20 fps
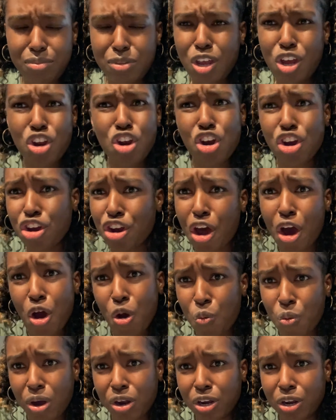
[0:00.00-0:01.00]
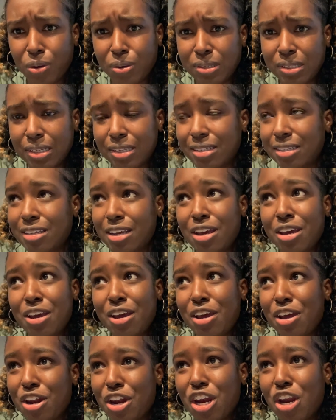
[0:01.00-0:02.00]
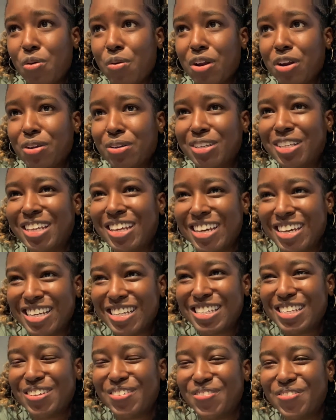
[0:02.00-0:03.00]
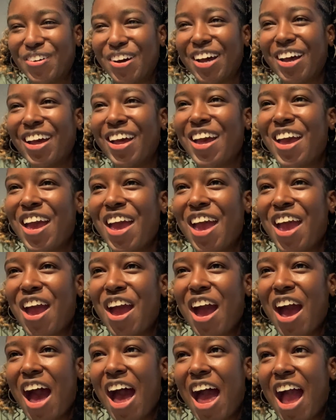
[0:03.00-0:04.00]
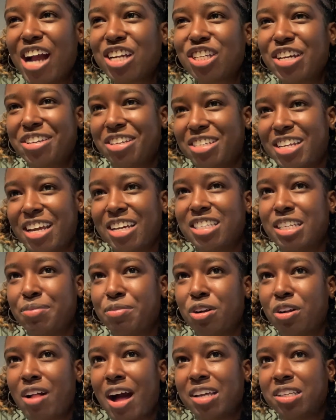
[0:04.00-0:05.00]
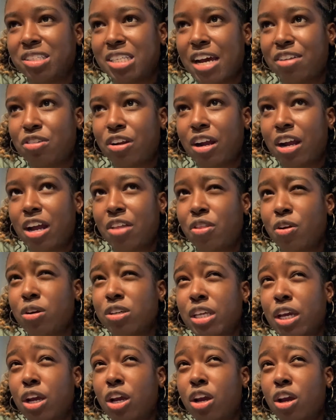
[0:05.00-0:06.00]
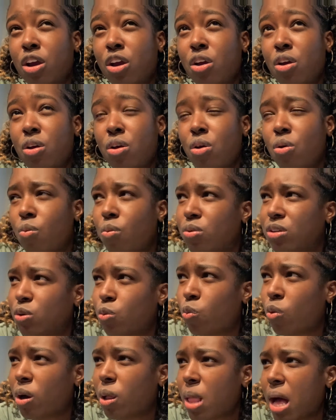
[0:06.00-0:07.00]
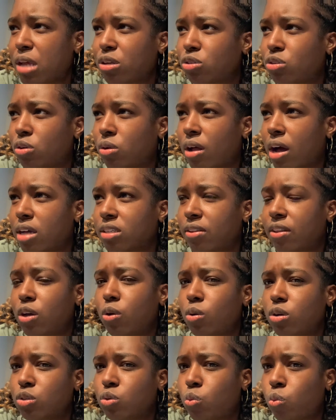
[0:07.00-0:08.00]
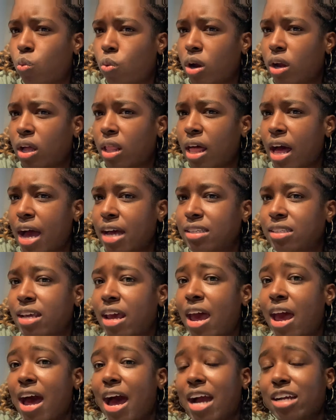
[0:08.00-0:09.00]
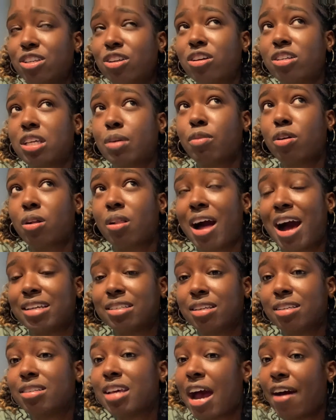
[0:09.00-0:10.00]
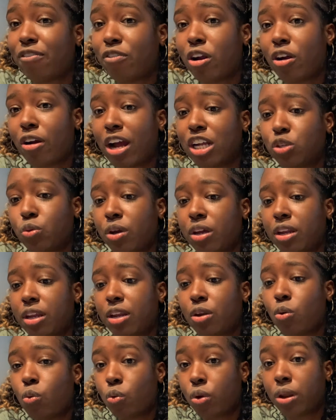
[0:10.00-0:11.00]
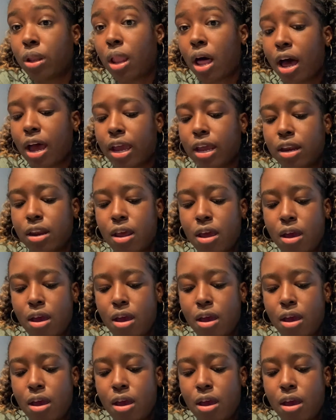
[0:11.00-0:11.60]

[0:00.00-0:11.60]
no one knows this. No one knows this, but I actually had to take summer classes after. There was like, was it 1 class or 2 classes? I think it was 1 class. I took summer classes after I graduated online